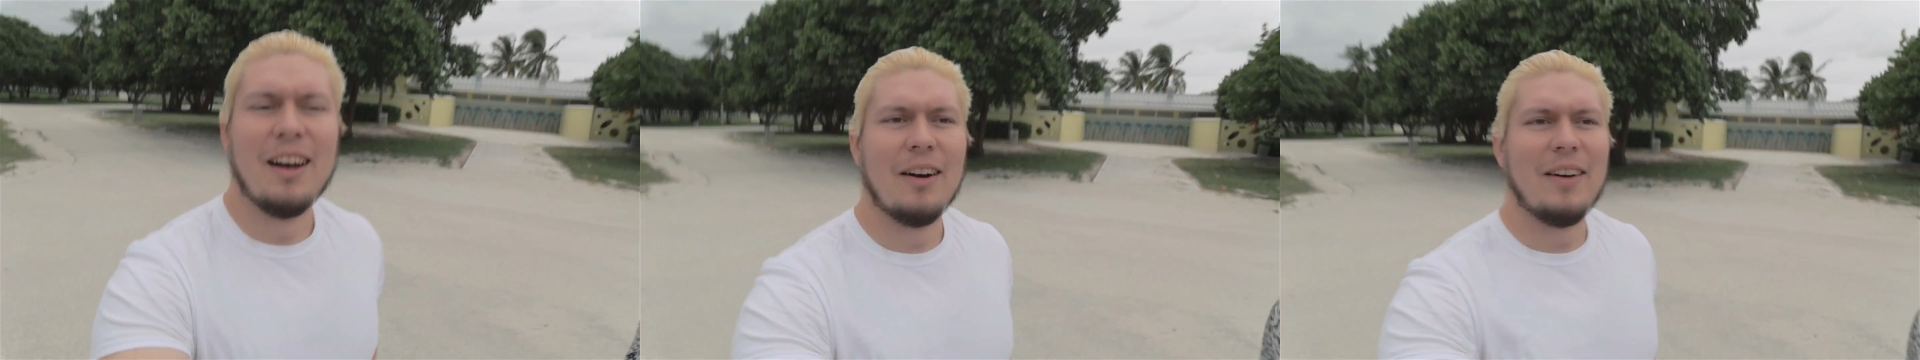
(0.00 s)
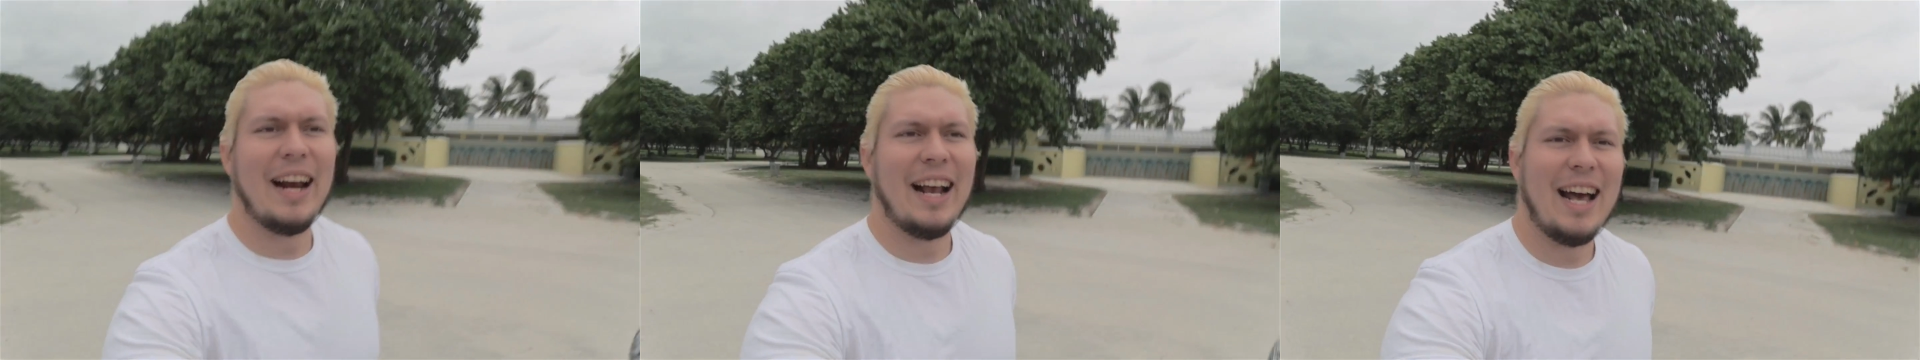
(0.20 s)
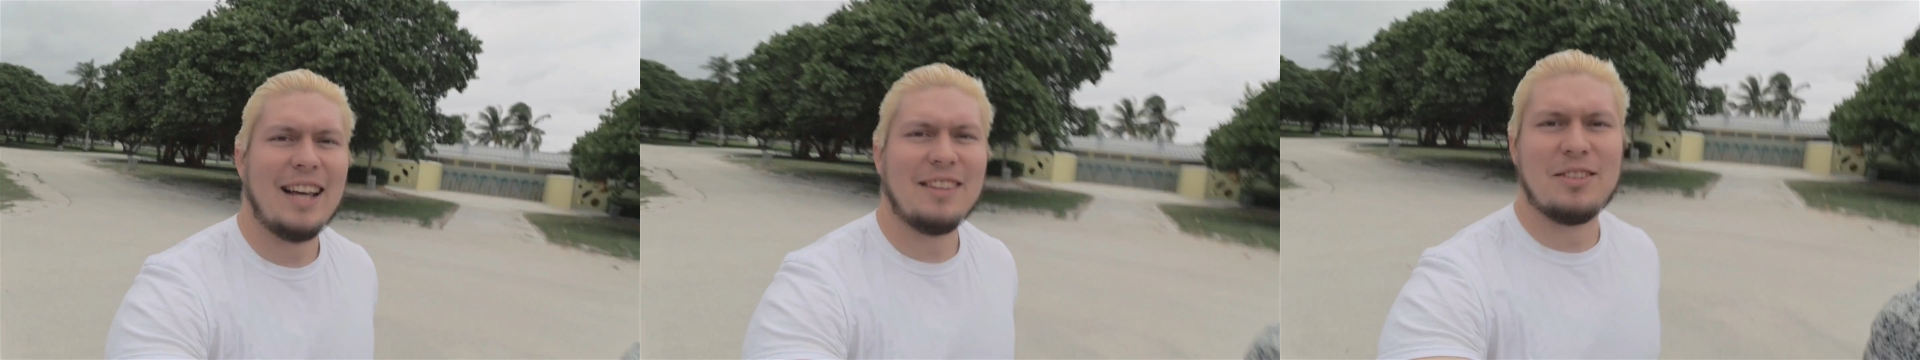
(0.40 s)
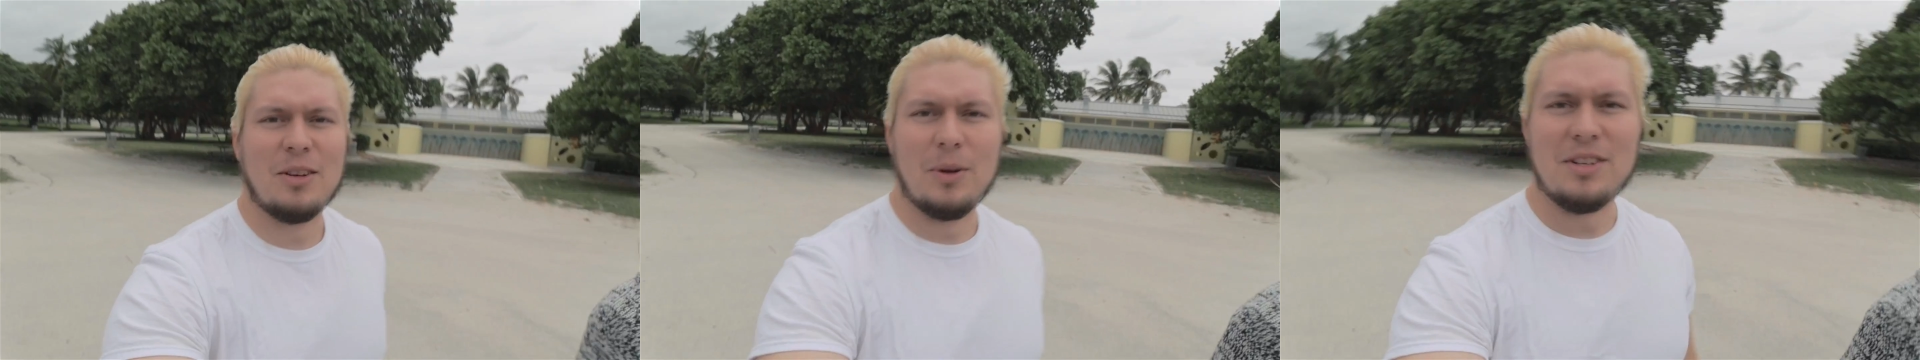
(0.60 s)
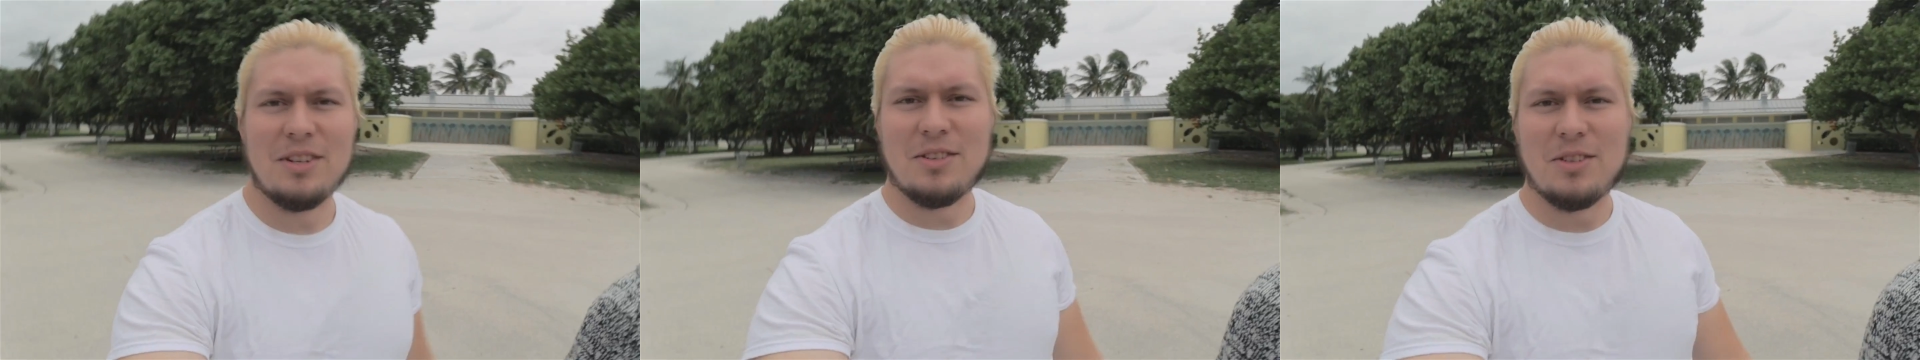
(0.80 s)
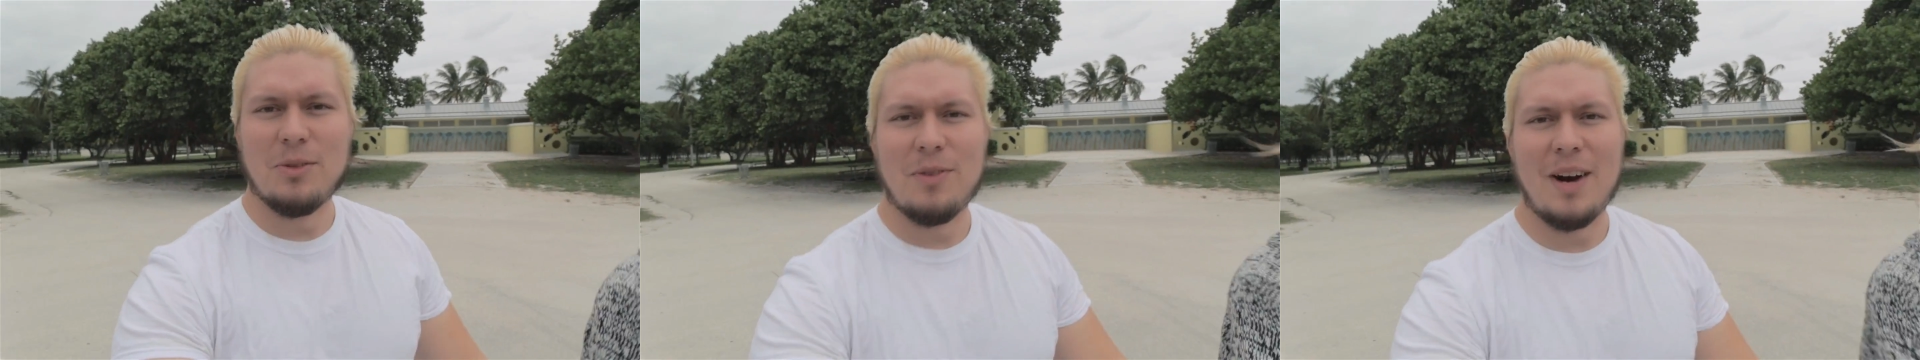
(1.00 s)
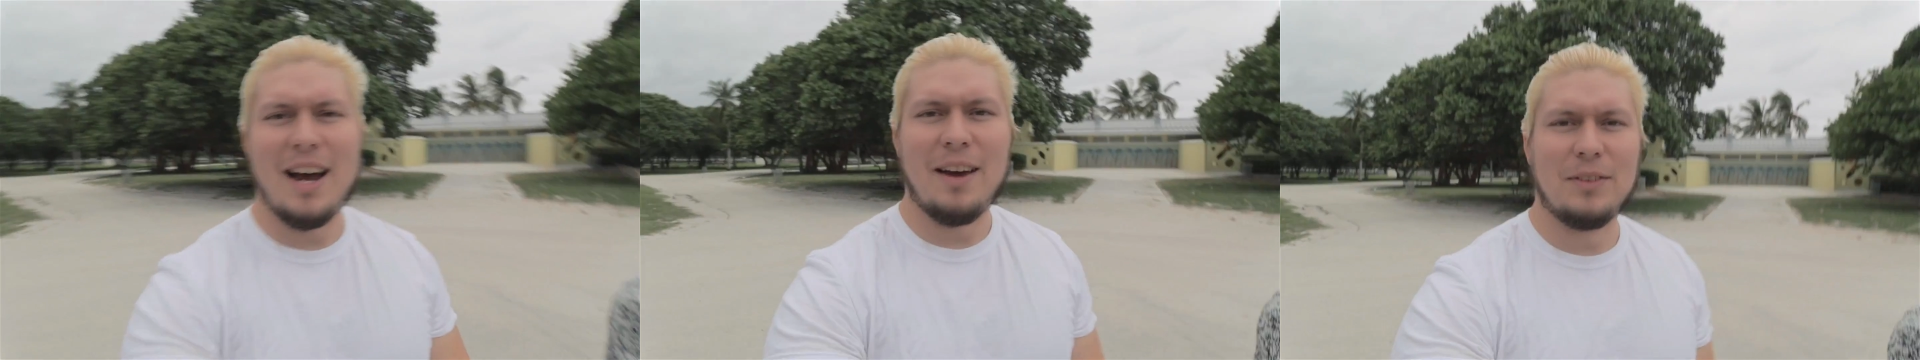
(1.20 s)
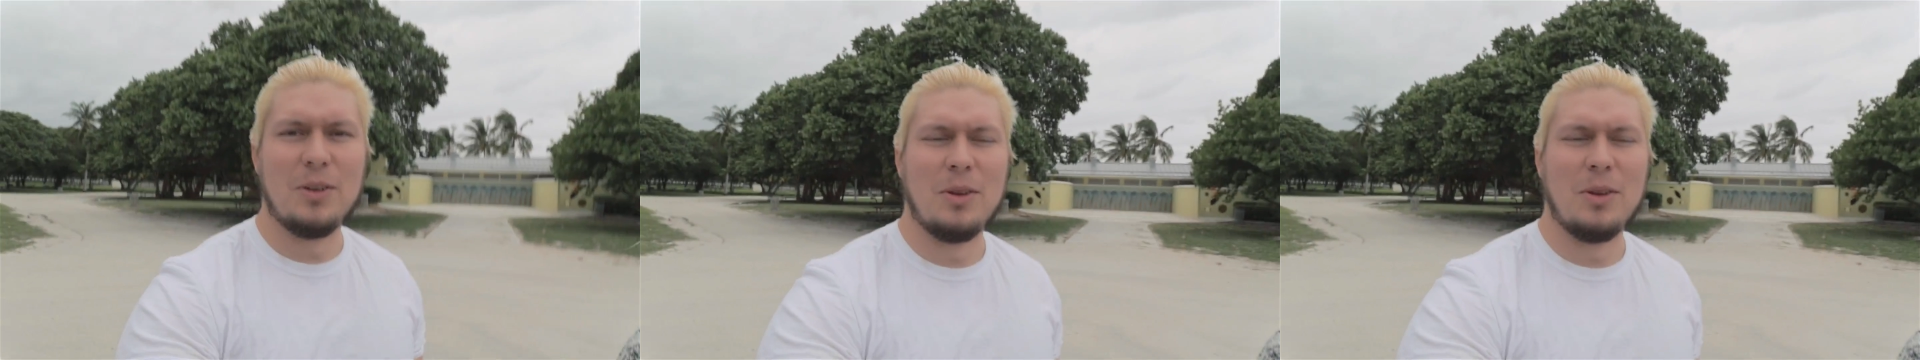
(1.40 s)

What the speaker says: Alright guys, so we just arrived